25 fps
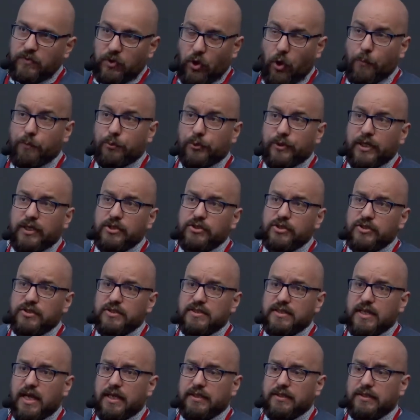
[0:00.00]

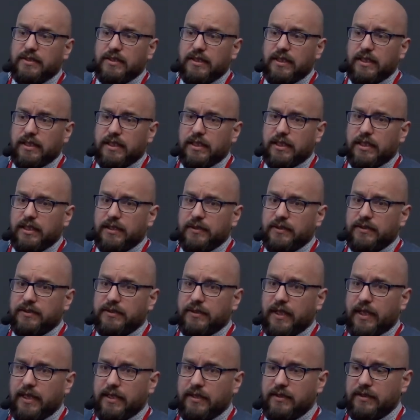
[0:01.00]
operations that
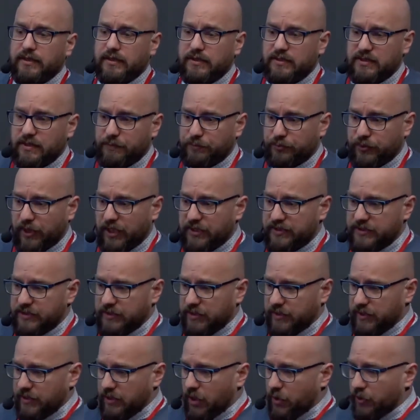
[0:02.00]
take
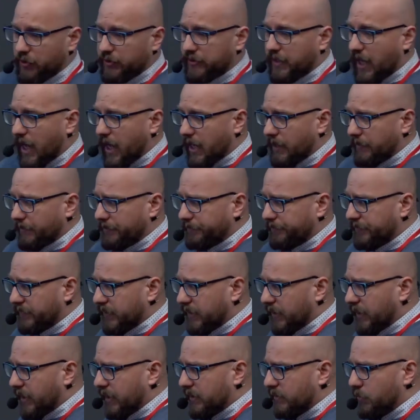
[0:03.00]
surprisingly long time.
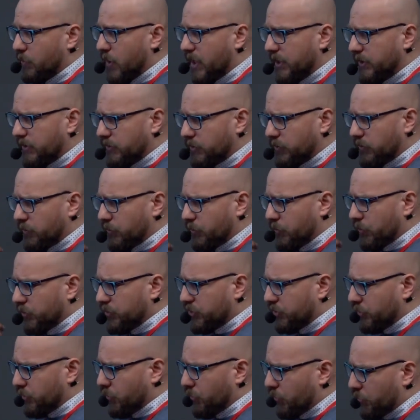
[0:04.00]
And why
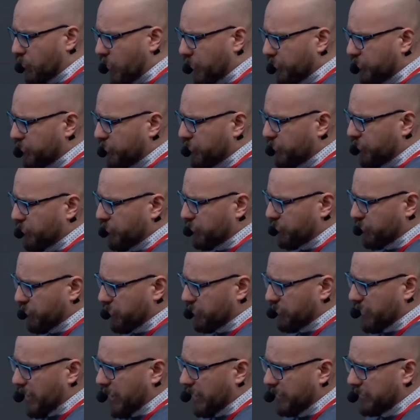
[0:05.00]
would you want to do
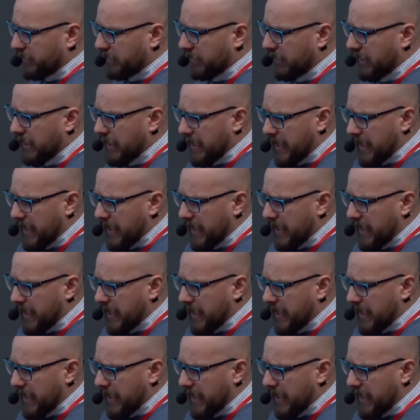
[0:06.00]
that?